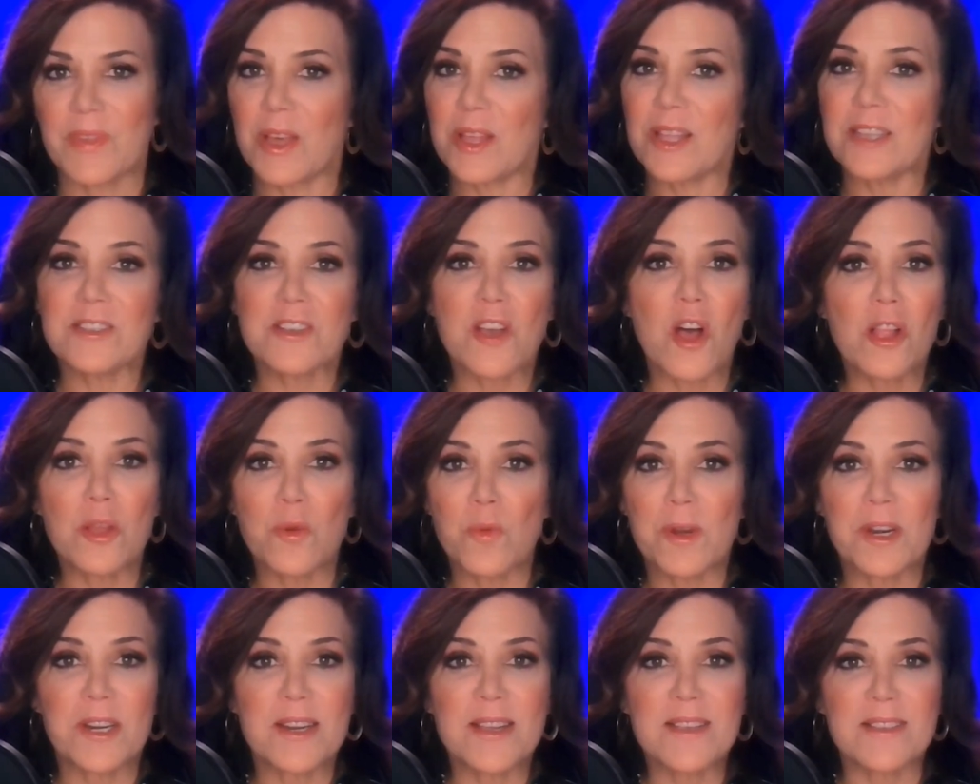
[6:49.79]
Let's call
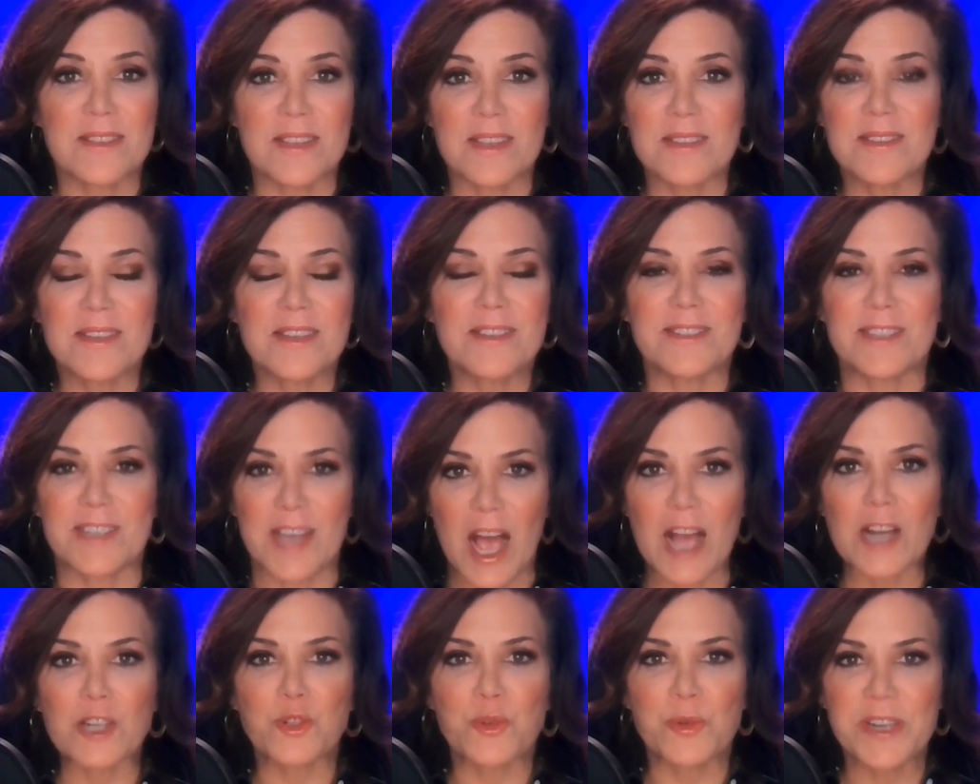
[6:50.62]
it what it is, this
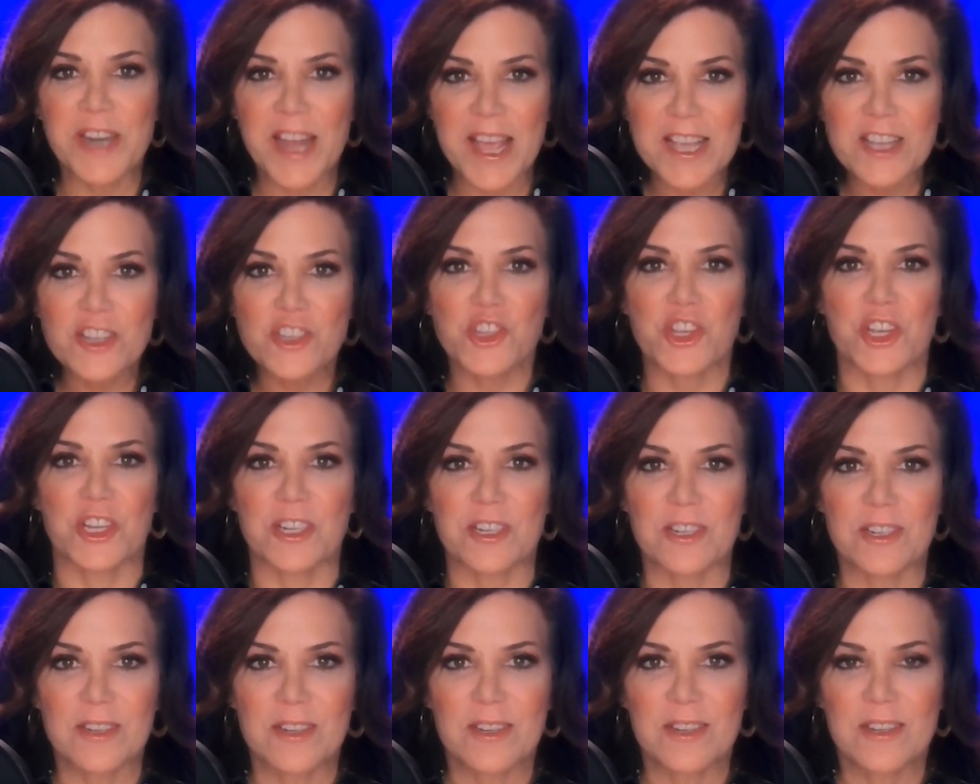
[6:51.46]
indoctrination.